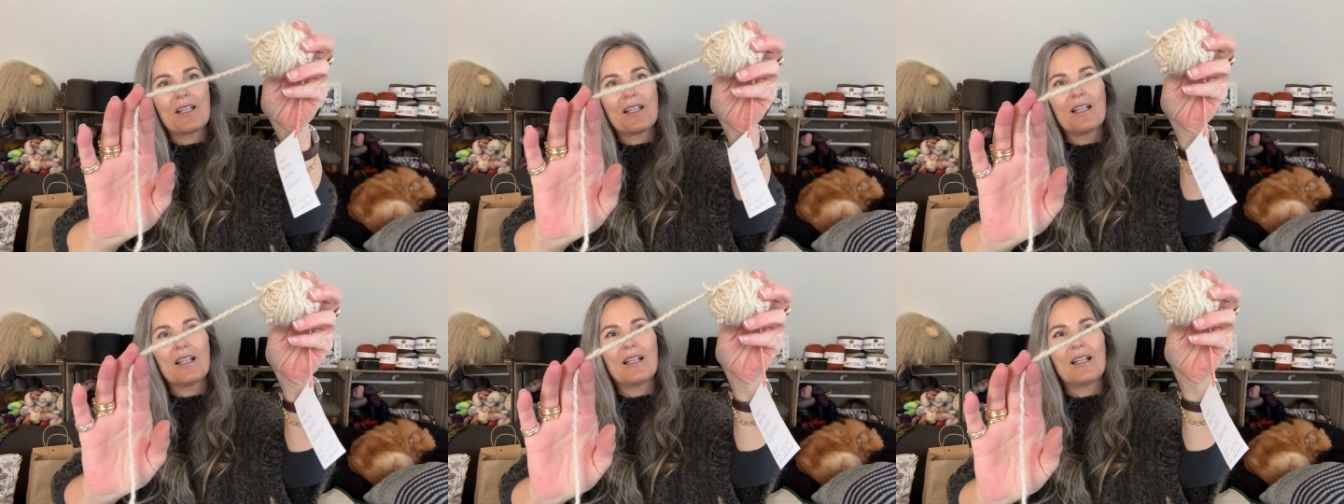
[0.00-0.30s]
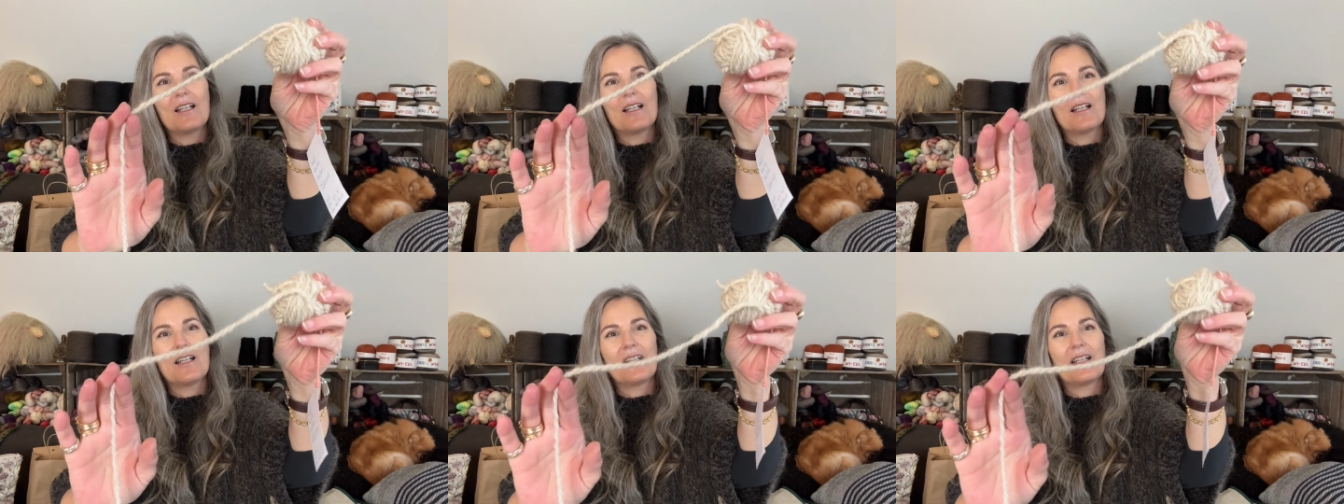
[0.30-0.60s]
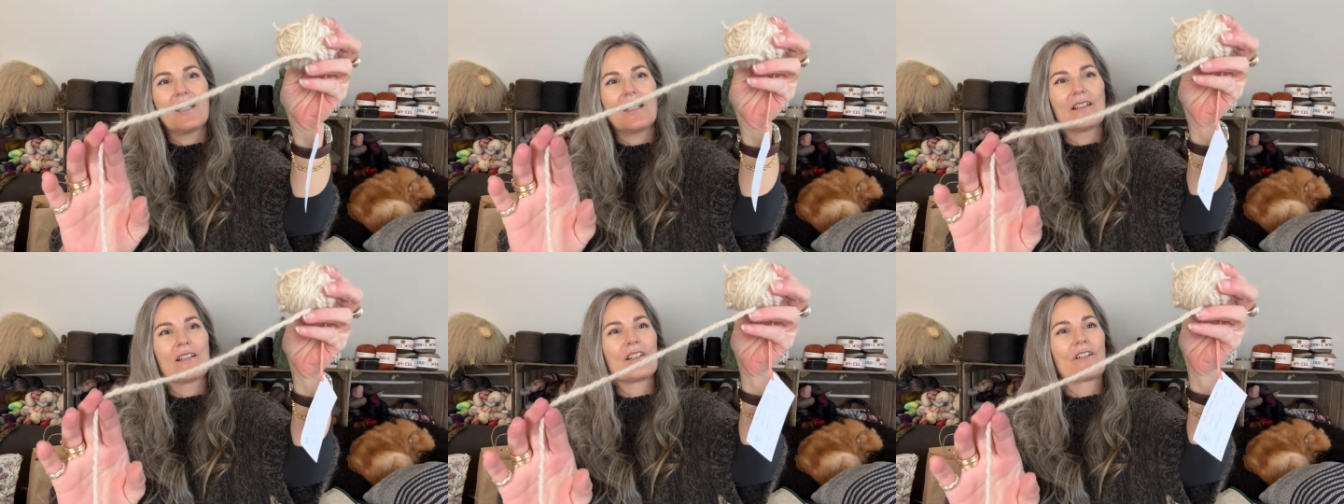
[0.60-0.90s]

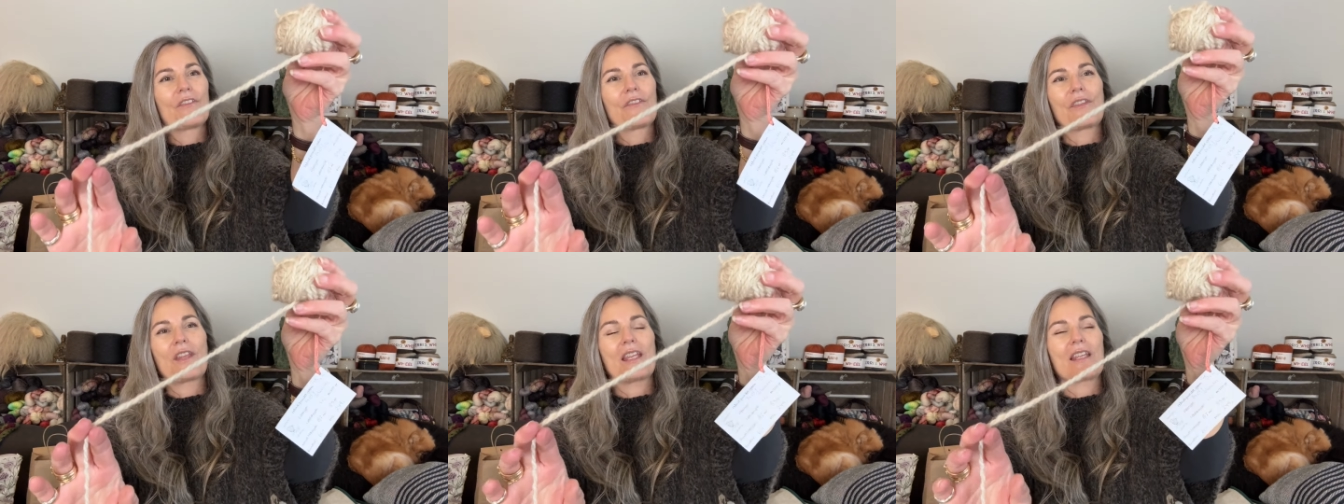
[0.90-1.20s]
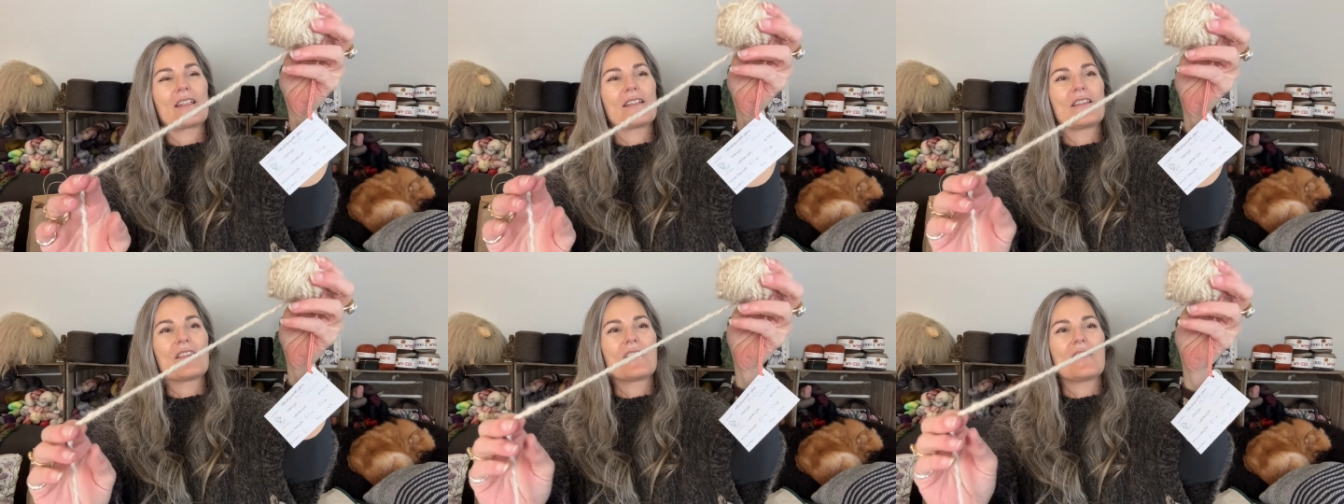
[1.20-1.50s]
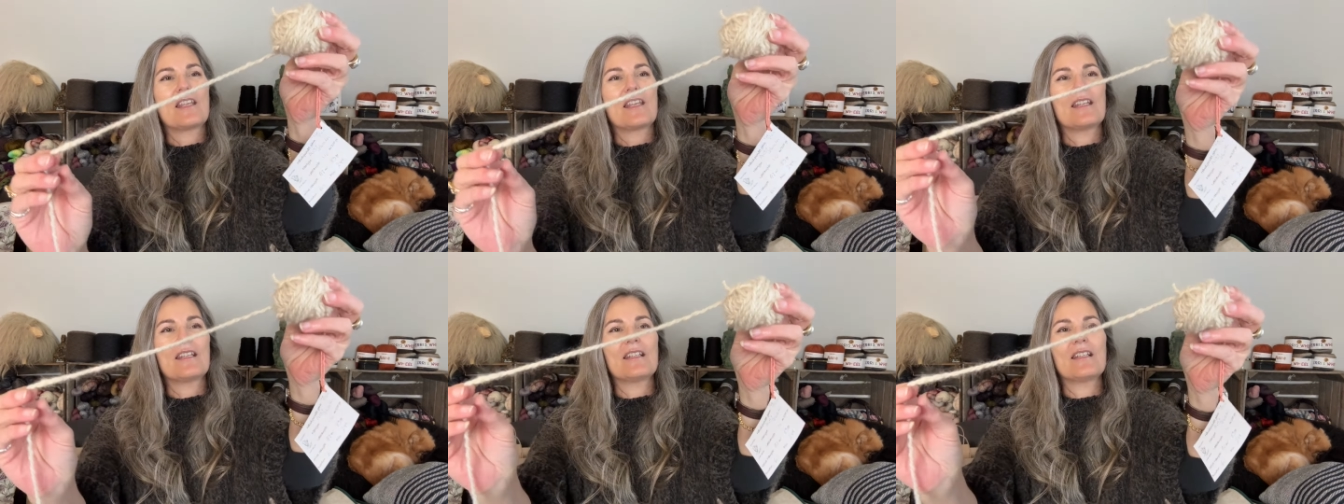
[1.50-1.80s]
uh, a little thick and
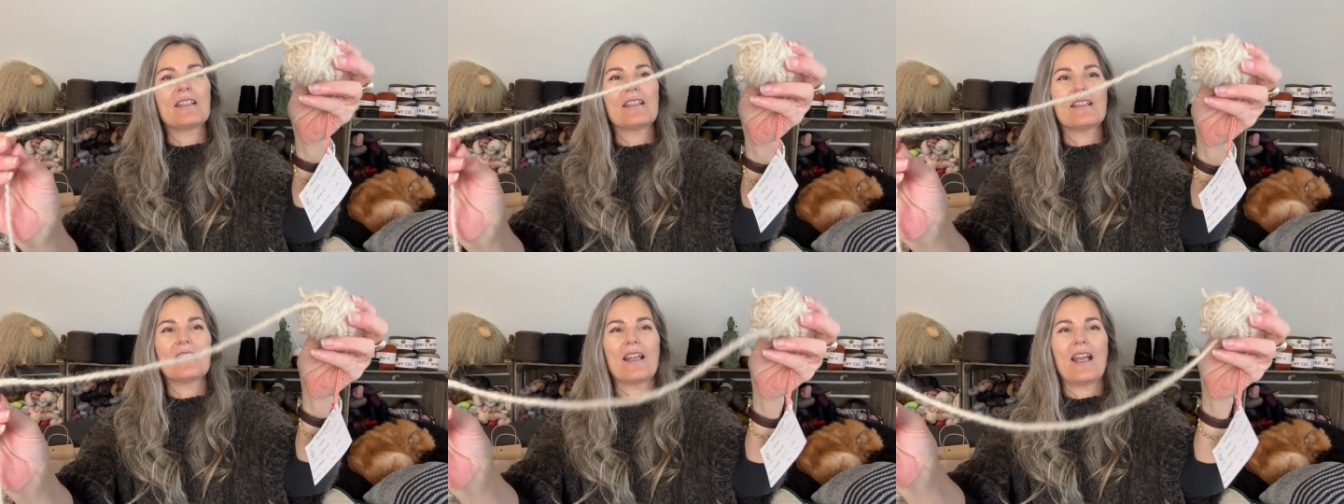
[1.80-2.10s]
thin,